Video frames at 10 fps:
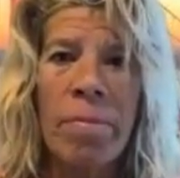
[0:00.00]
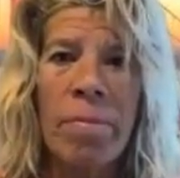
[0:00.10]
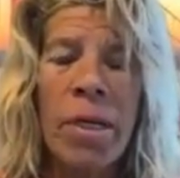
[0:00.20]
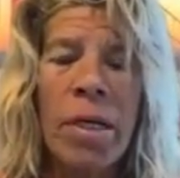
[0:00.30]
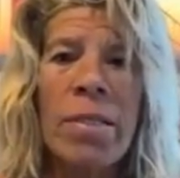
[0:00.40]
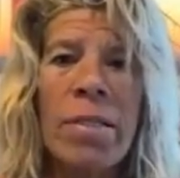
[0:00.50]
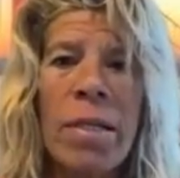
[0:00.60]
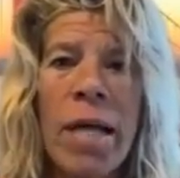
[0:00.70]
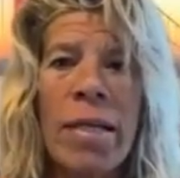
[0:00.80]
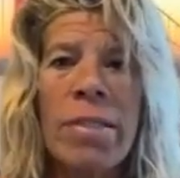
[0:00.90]
Because in
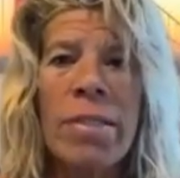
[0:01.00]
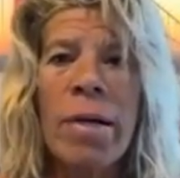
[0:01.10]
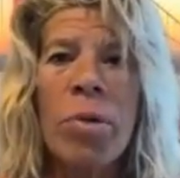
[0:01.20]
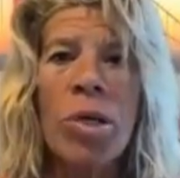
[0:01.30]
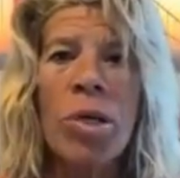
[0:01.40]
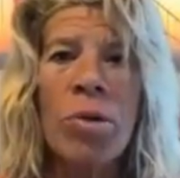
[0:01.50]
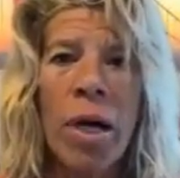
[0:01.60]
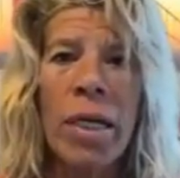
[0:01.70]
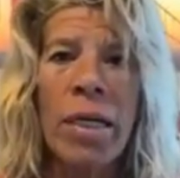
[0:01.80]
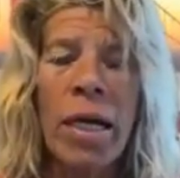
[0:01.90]
that same way, you
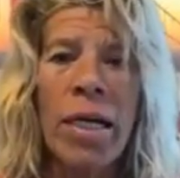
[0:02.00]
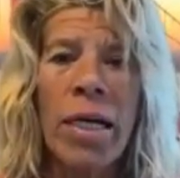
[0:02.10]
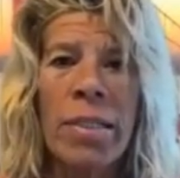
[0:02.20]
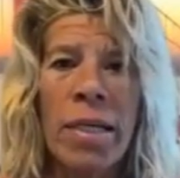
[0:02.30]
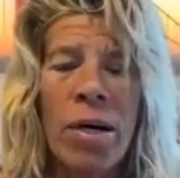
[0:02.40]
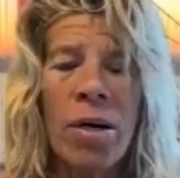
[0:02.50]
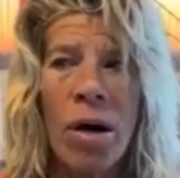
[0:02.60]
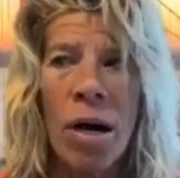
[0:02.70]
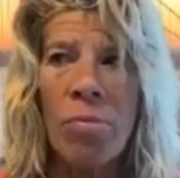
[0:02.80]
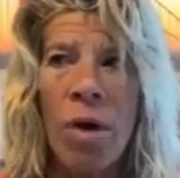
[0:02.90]
recognize,
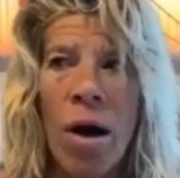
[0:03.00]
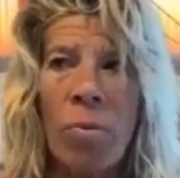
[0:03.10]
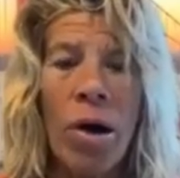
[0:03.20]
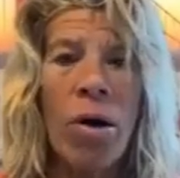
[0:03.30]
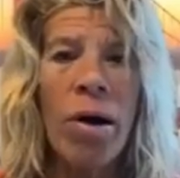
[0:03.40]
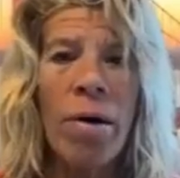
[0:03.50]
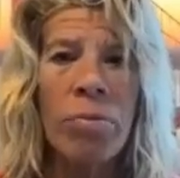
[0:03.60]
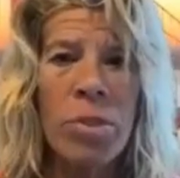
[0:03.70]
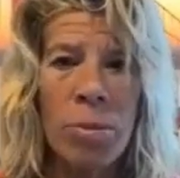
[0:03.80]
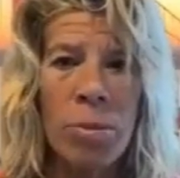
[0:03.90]
wow, we all have
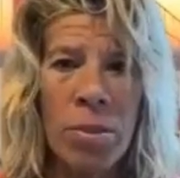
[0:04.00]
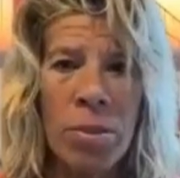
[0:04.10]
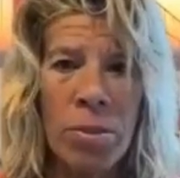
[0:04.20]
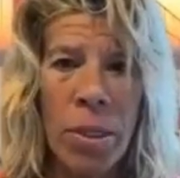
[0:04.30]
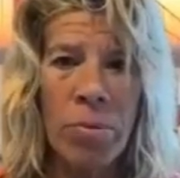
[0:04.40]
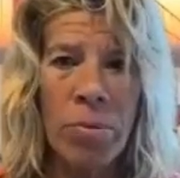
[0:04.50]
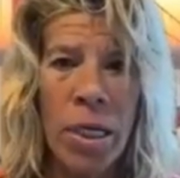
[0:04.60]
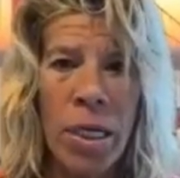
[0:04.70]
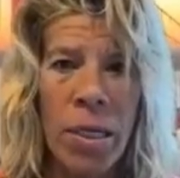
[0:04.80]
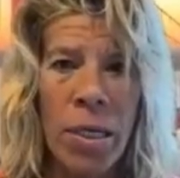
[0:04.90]
a responsibility,